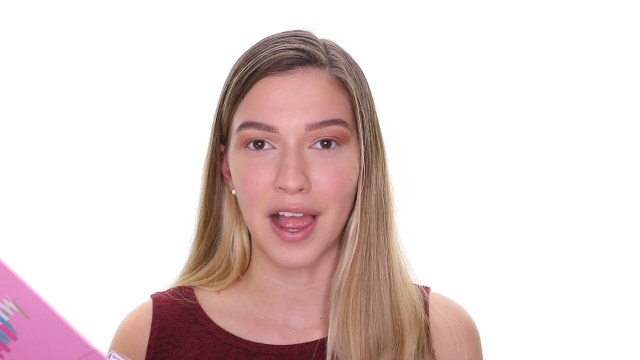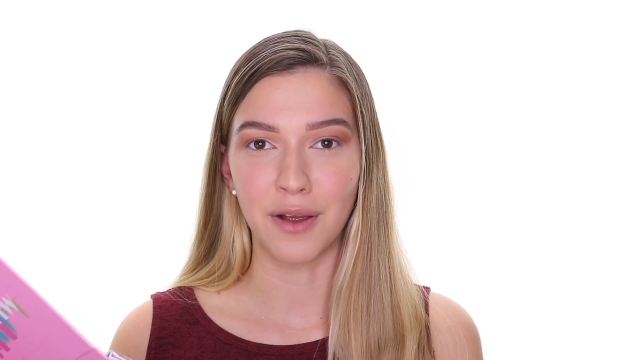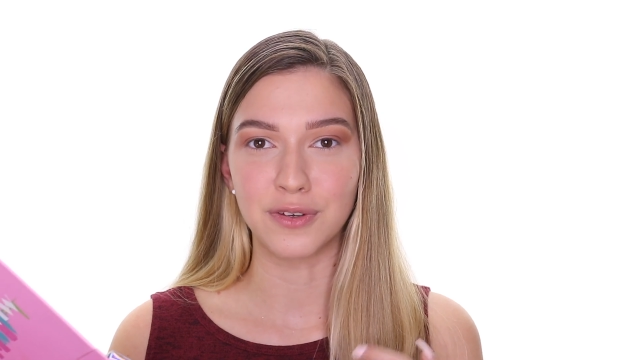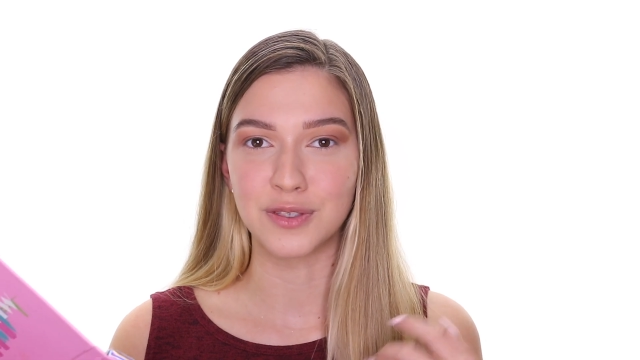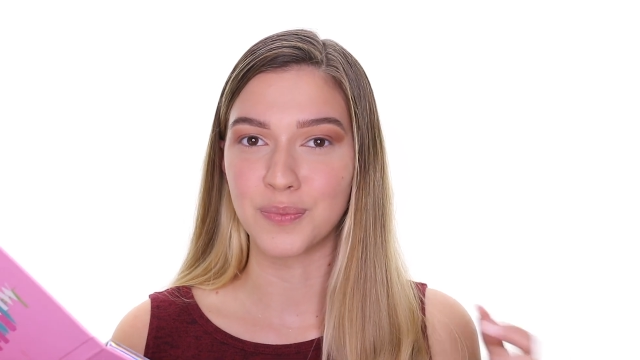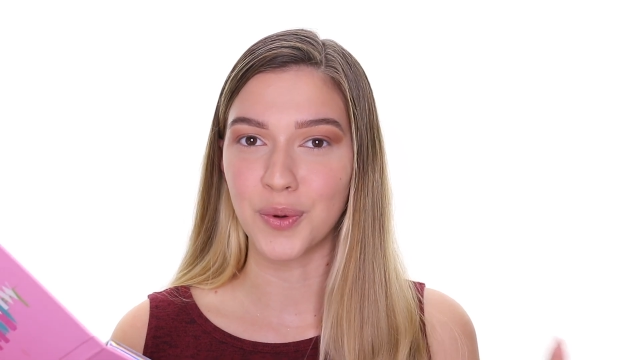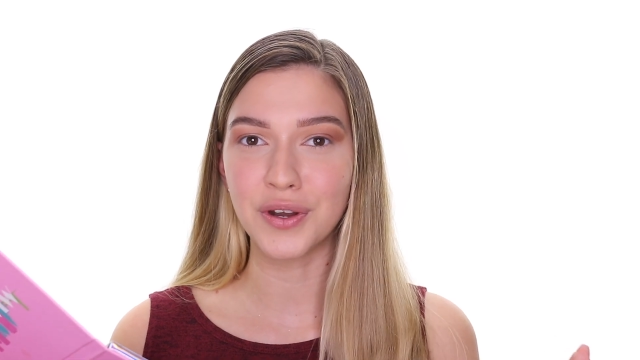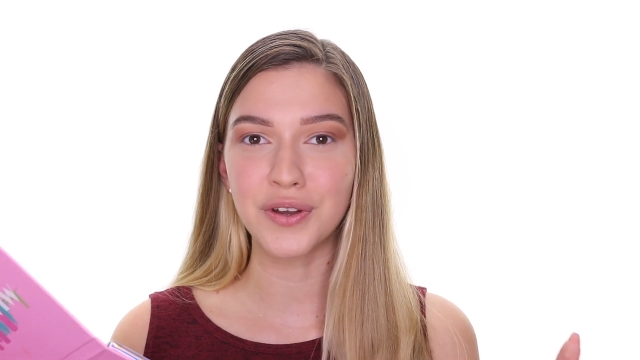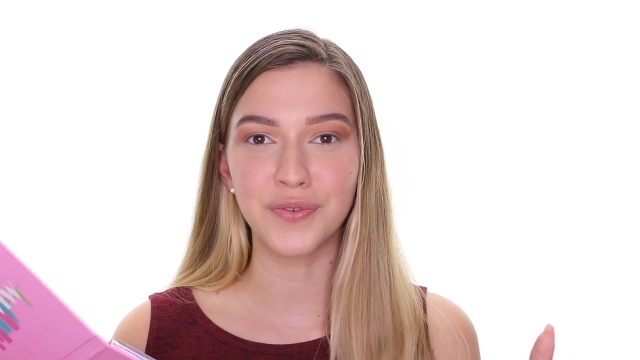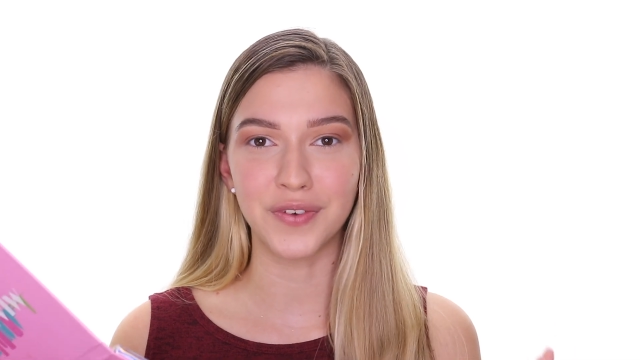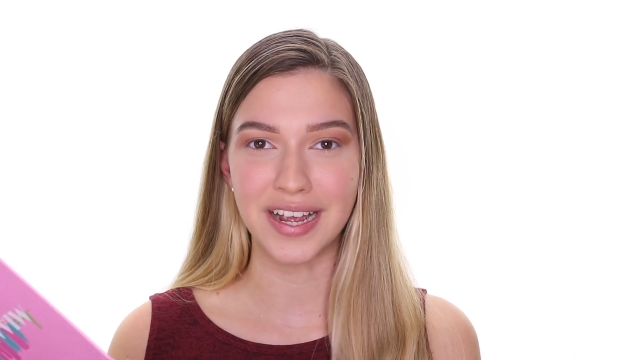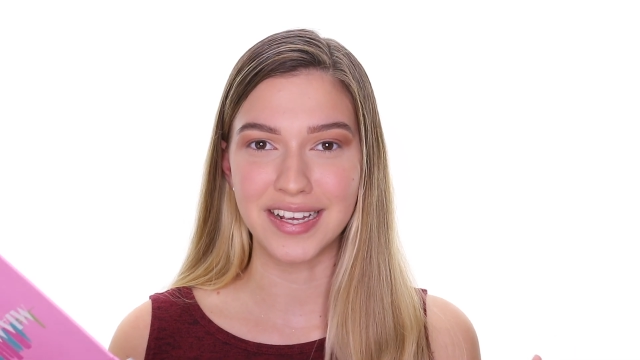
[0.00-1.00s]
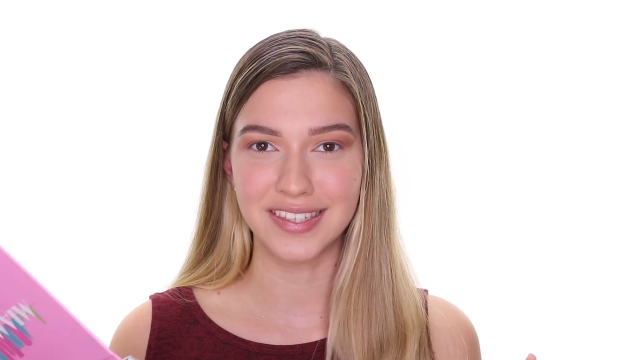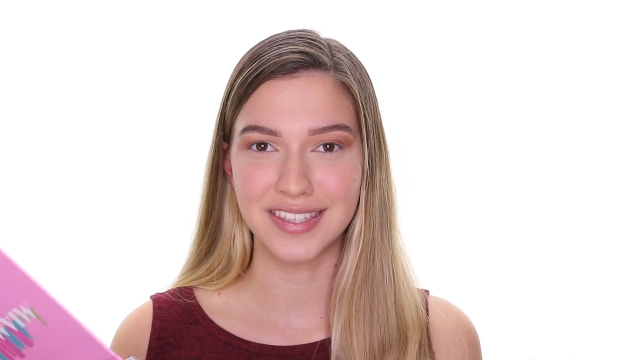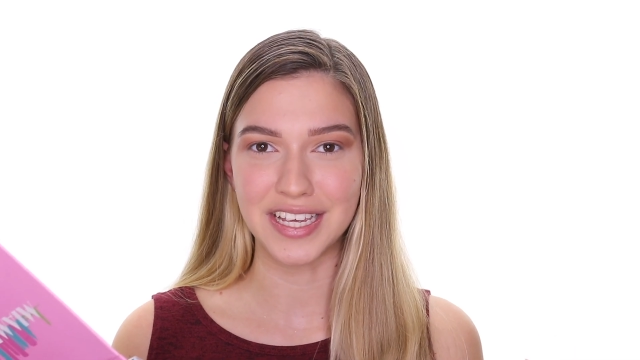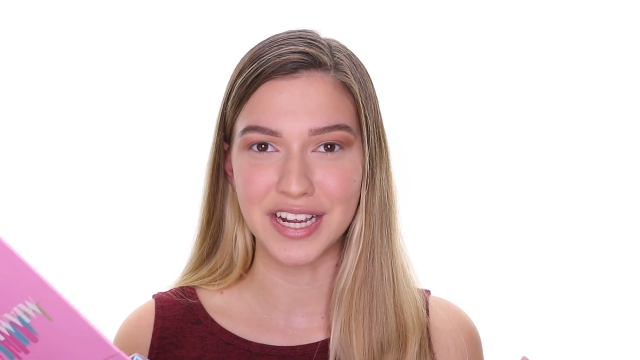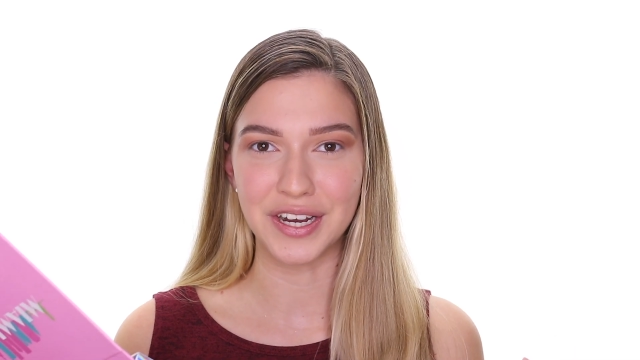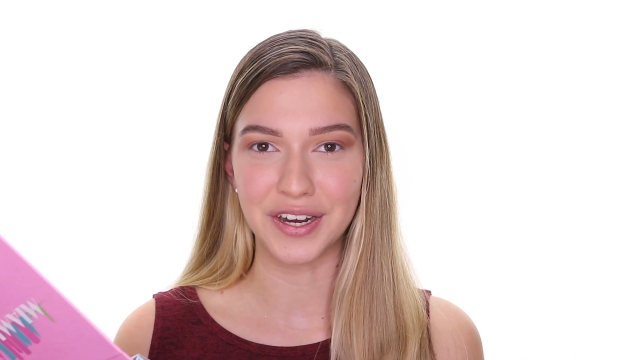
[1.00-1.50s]
I was born and raised
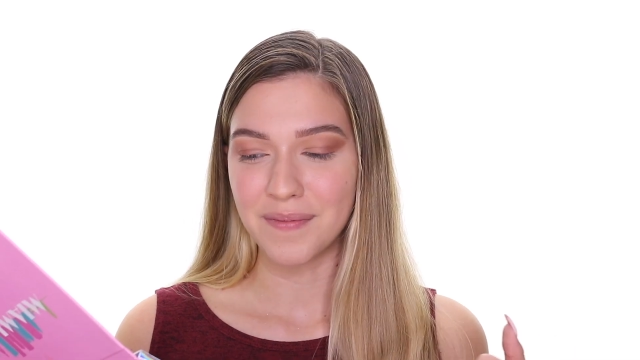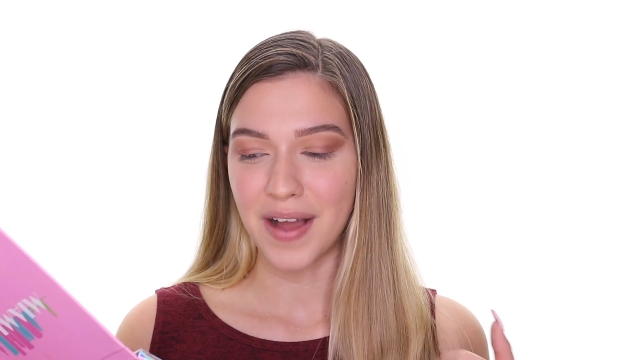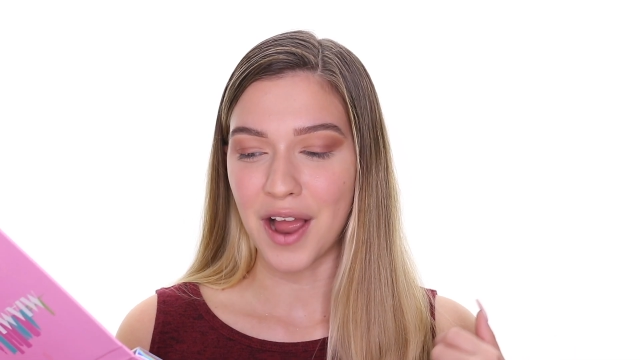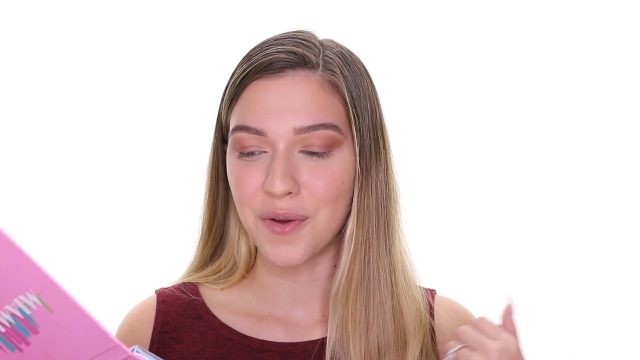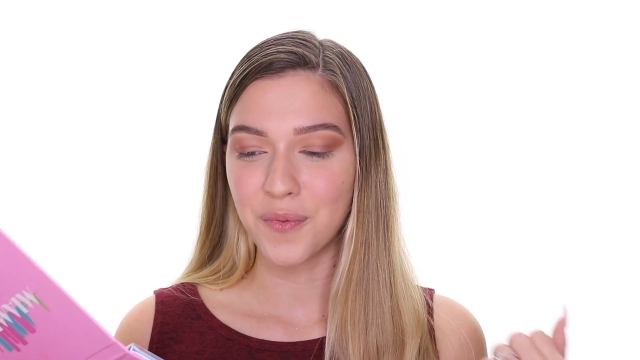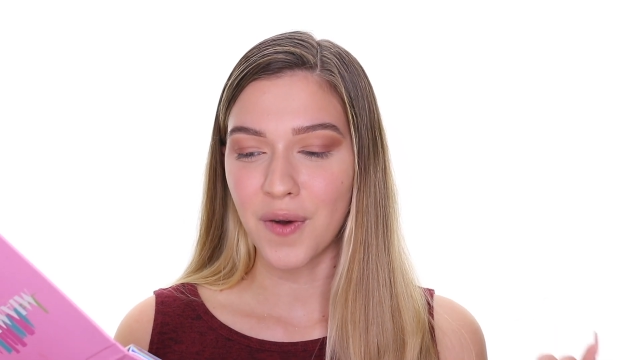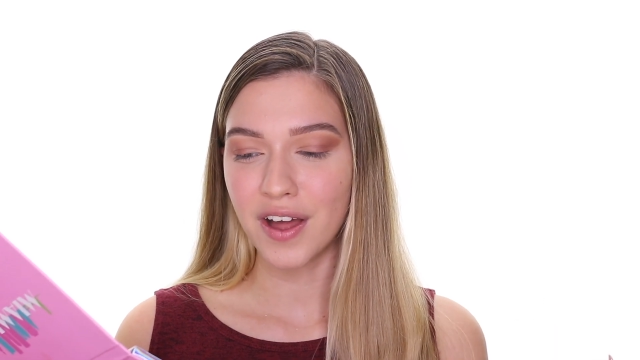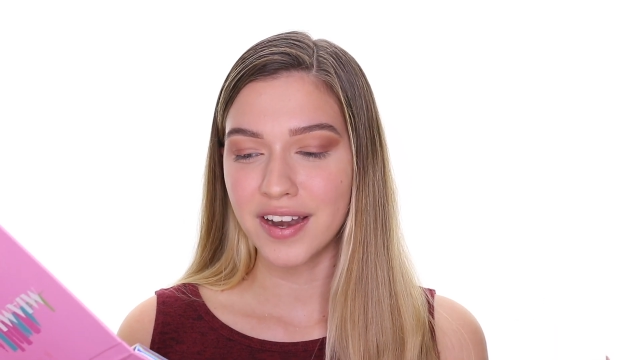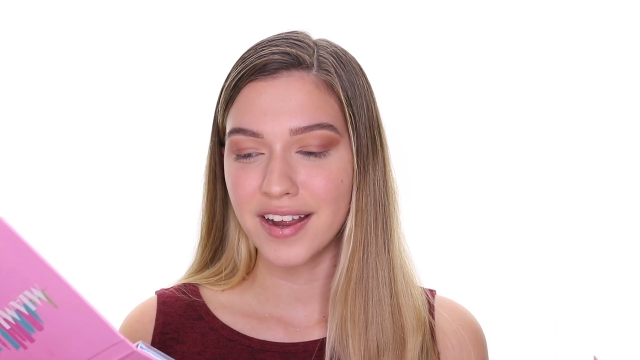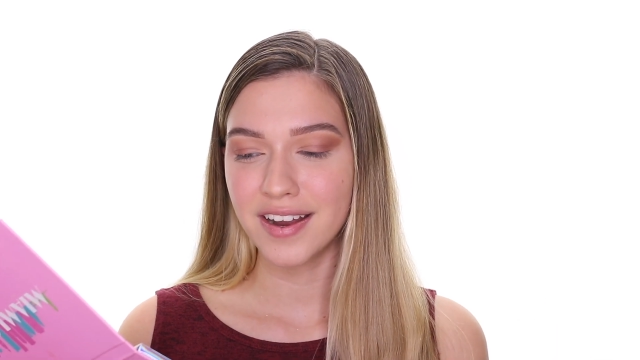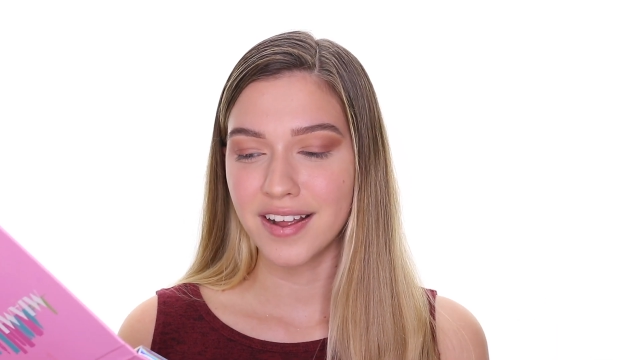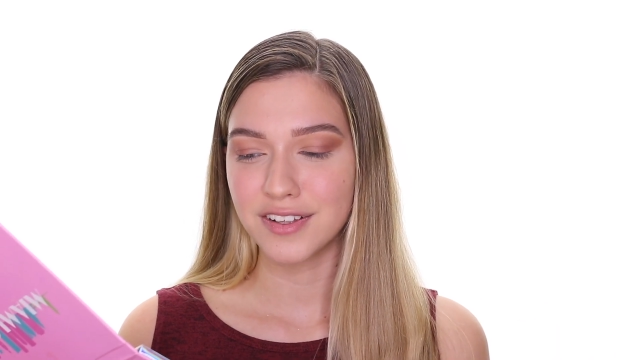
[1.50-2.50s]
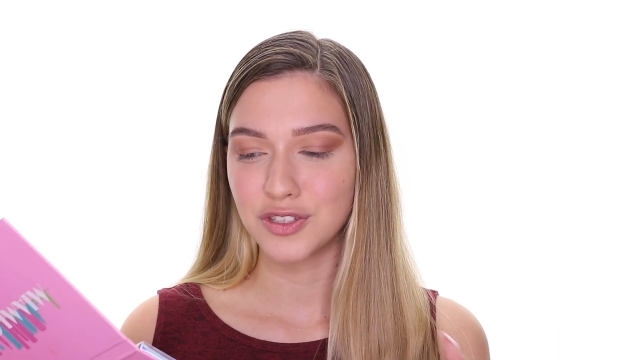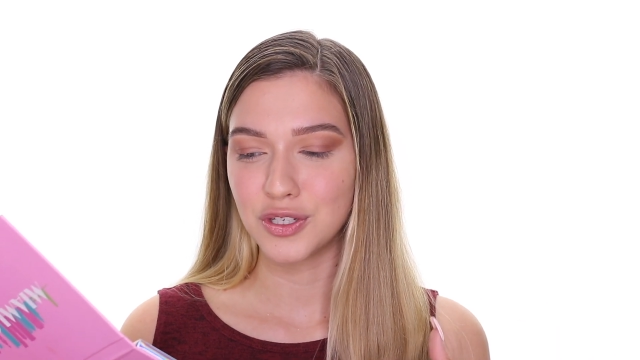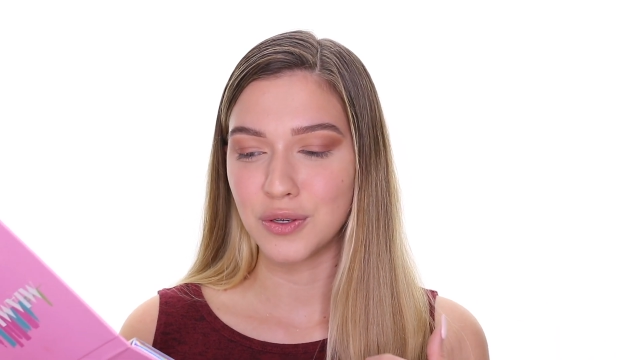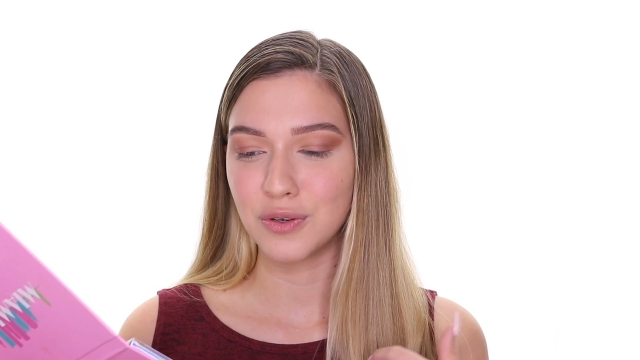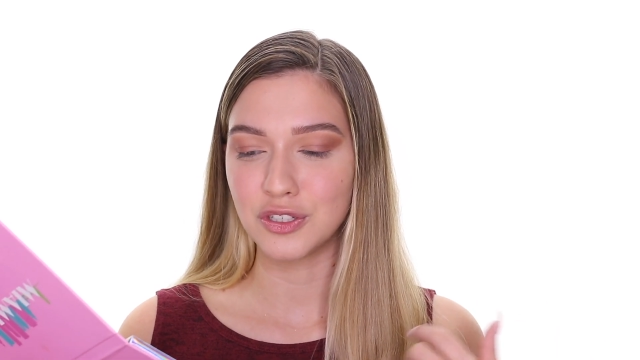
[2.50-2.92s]
here. I wanted to